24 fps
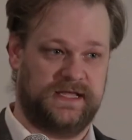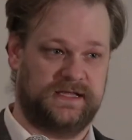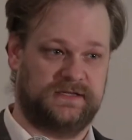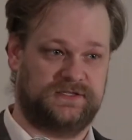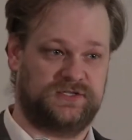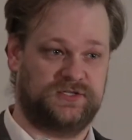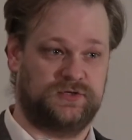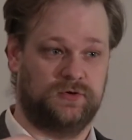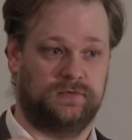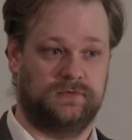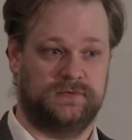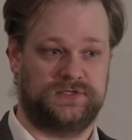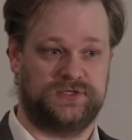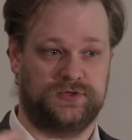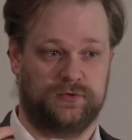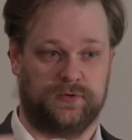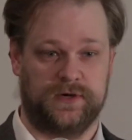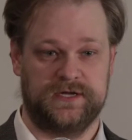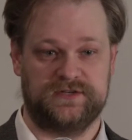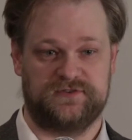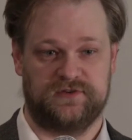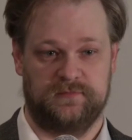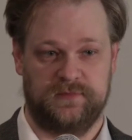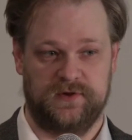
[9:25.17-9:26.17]
that sto-
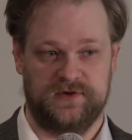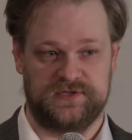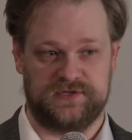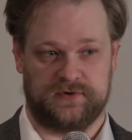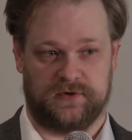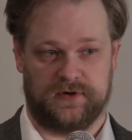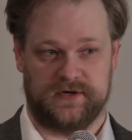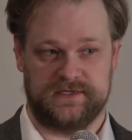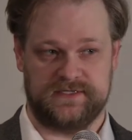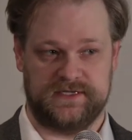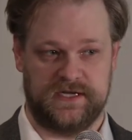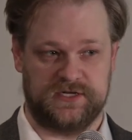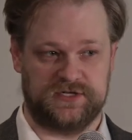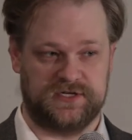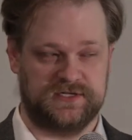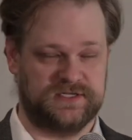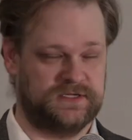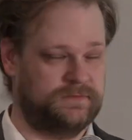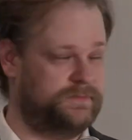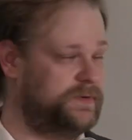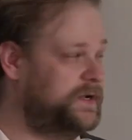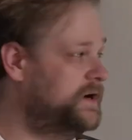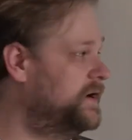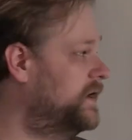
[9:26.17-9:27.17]
stories from news
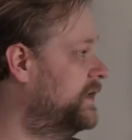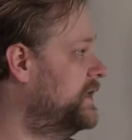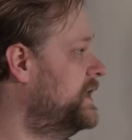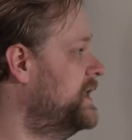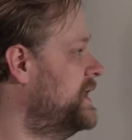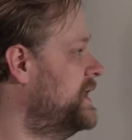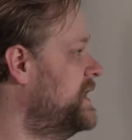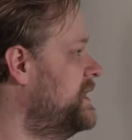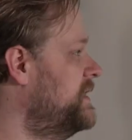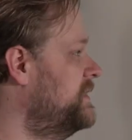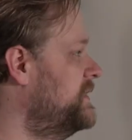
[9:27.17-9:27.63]
organizations appear,